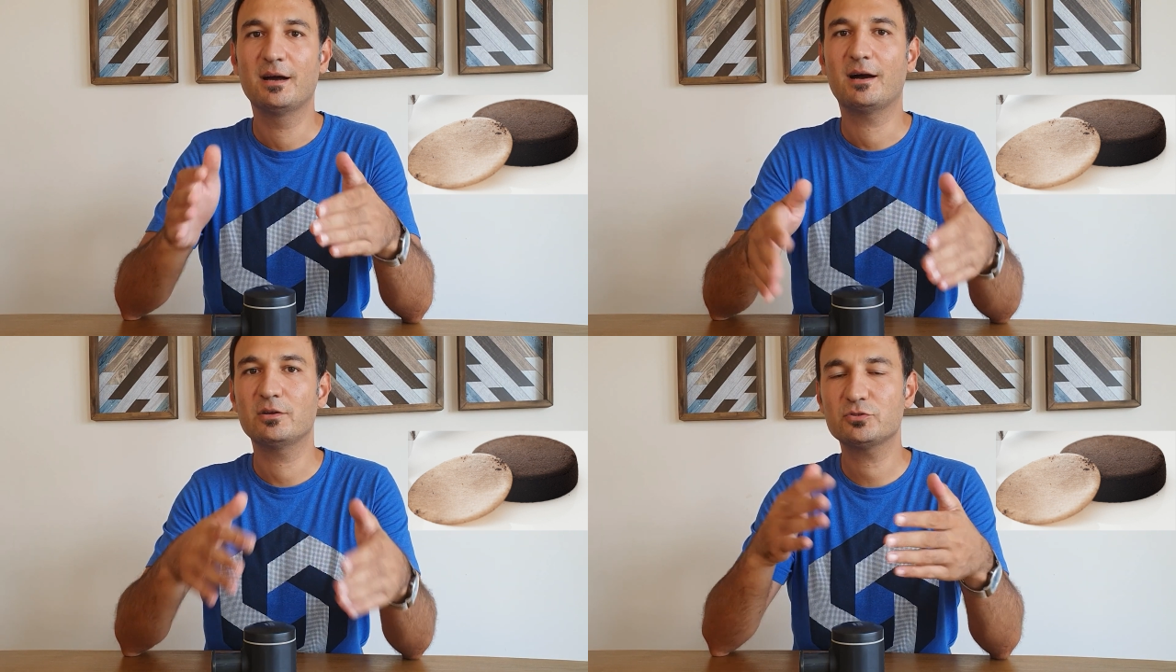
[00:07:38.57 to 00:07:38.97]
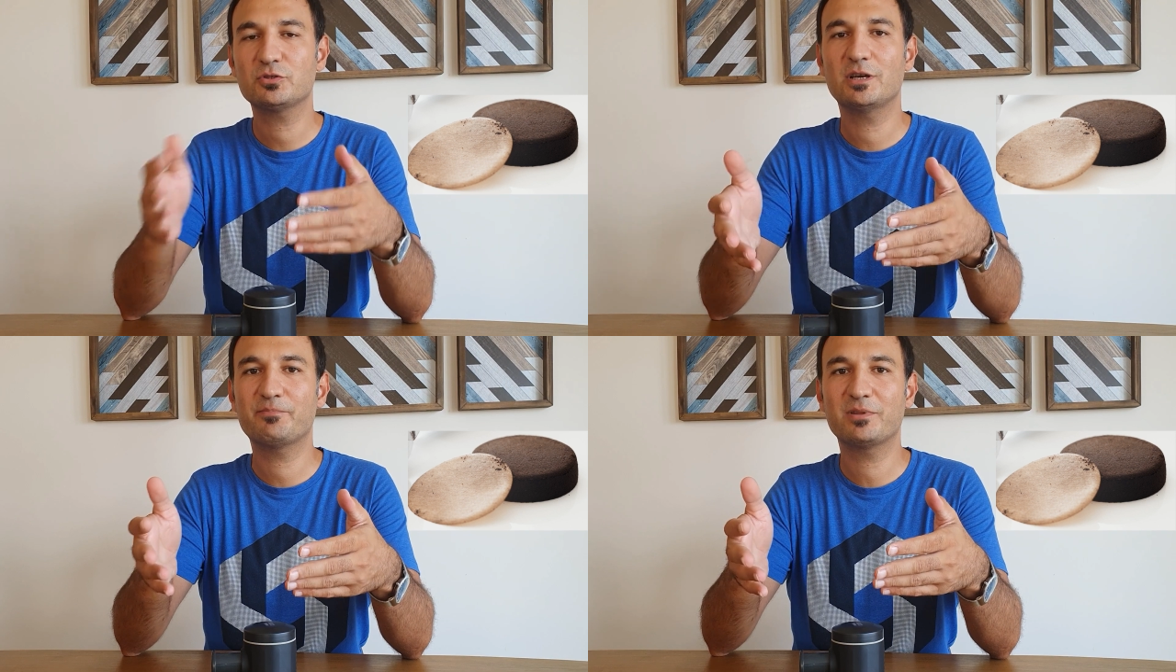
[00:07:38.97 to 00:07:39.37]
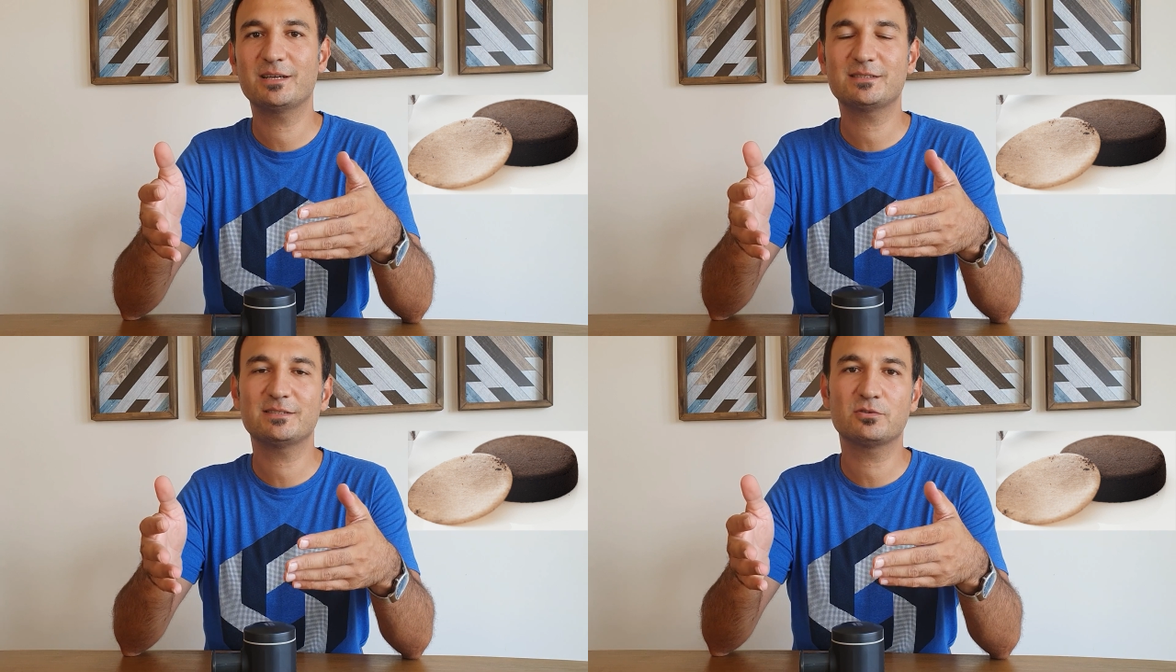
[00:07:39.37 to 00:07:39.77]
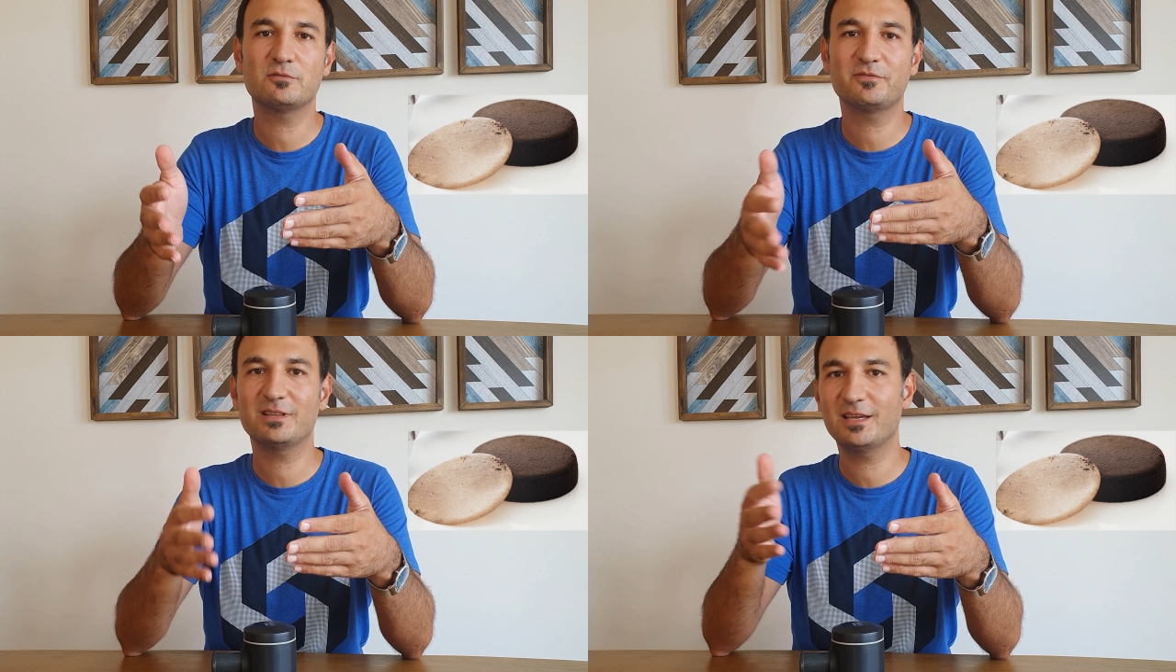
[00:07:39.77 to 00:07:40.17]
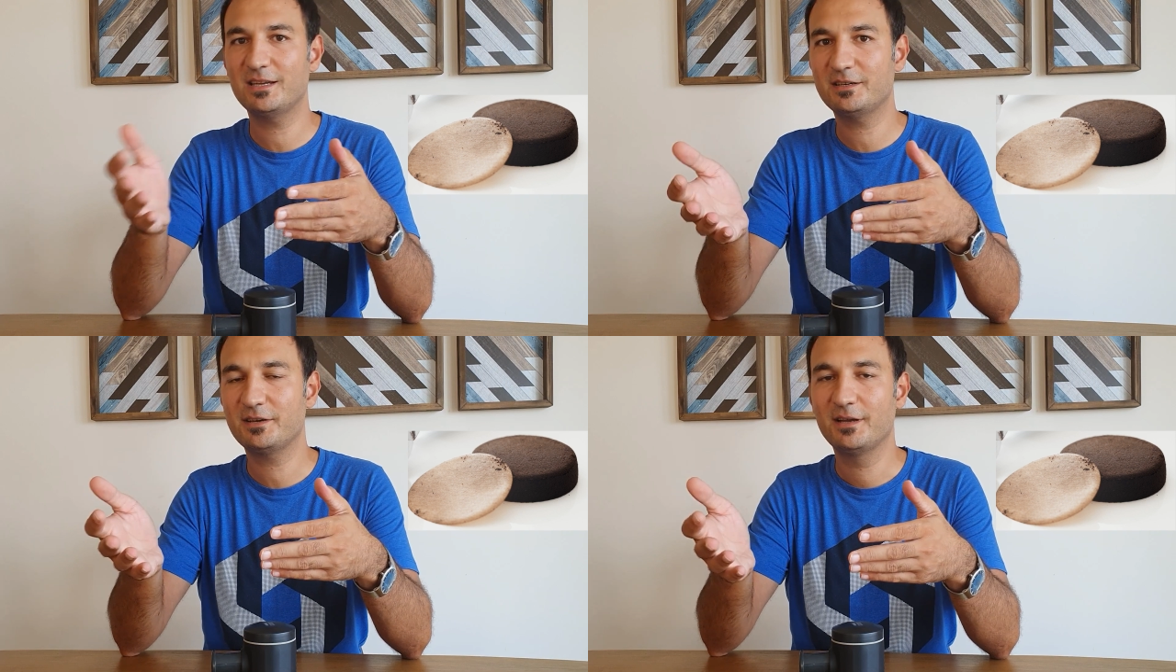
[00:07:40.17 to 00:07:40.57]
I also applied this on
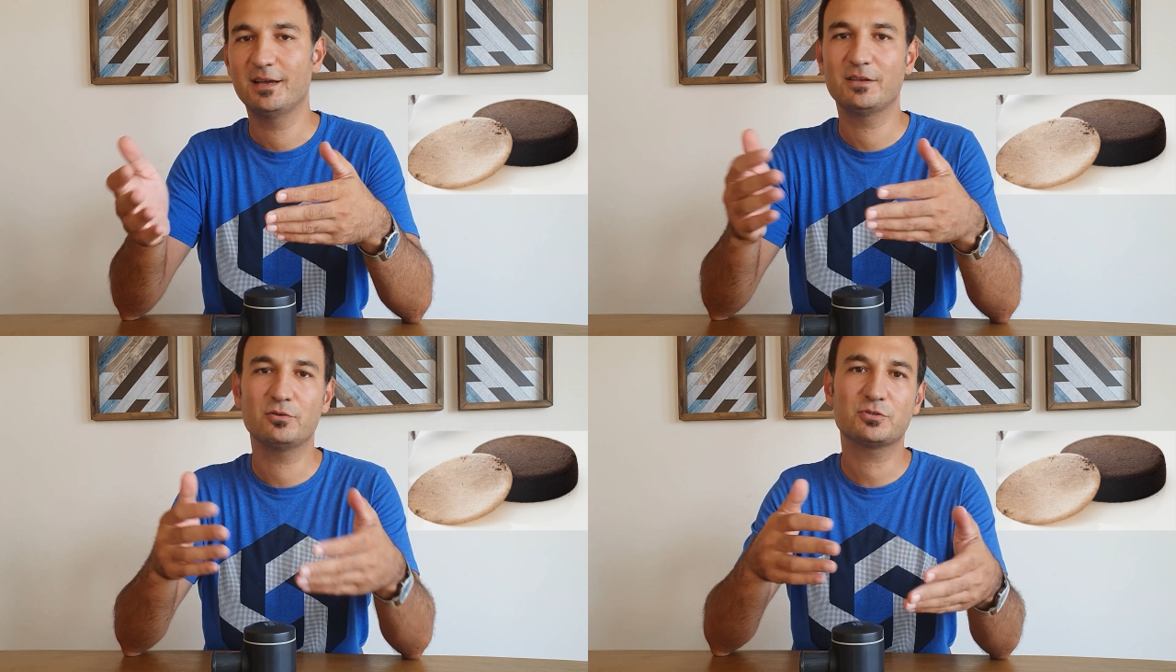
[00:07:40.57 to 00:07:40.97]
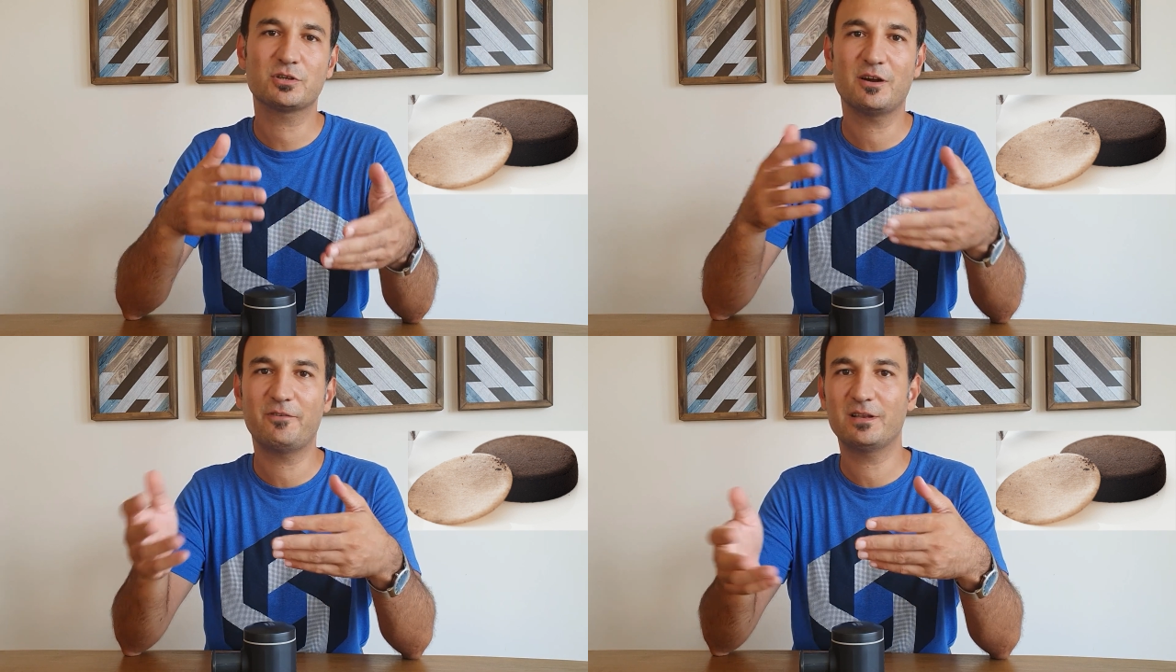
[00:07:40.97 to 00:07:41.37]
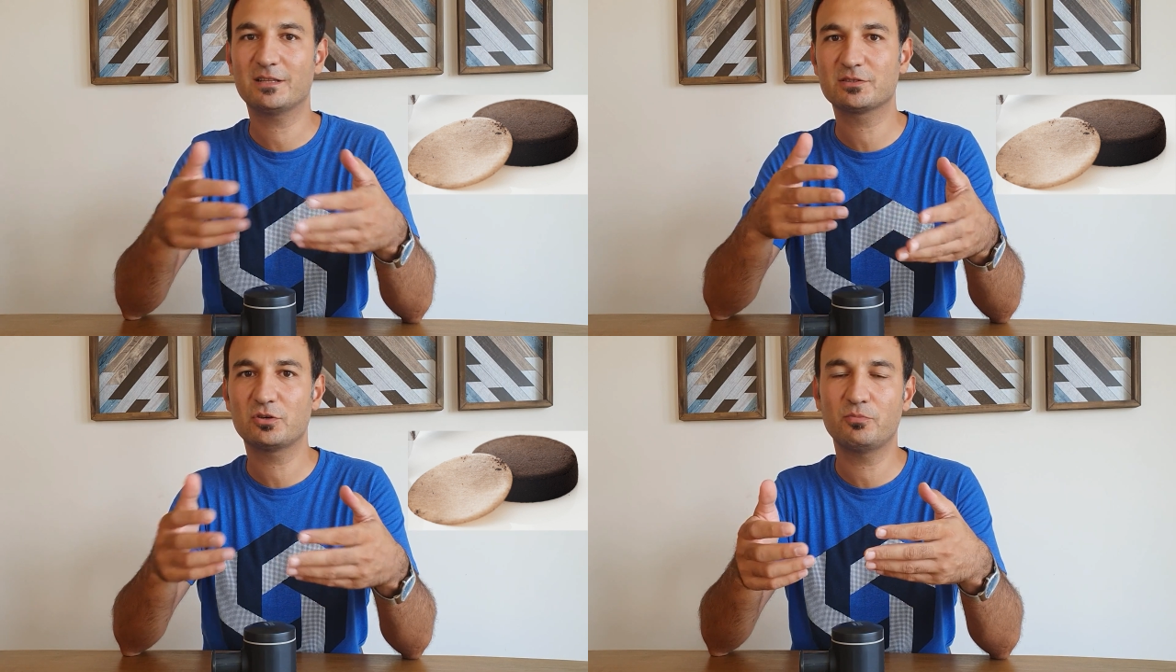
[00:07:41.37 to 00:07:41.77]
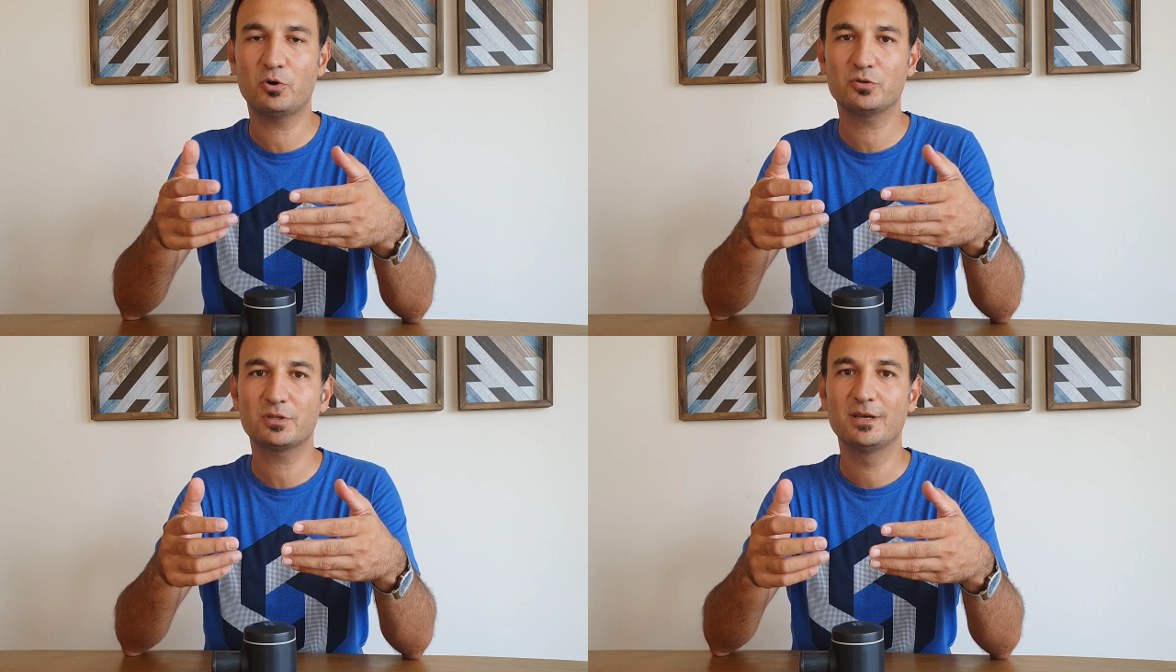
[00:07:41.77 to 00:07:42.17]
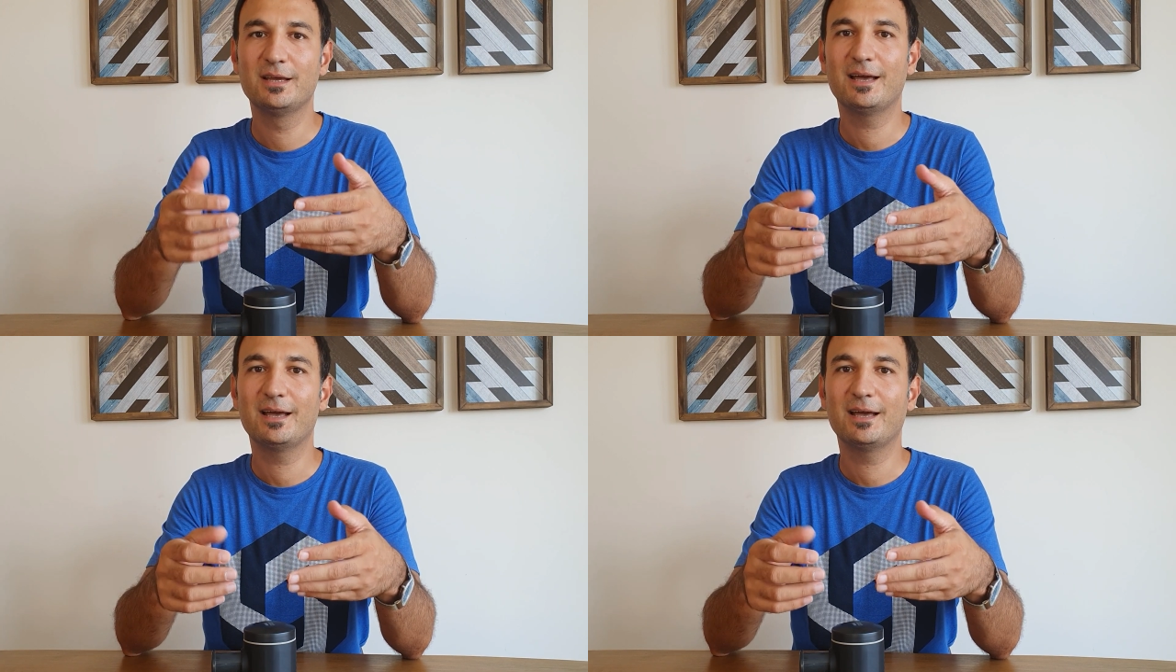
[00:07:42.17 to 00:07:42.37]
Flair and also Cafelat Robot,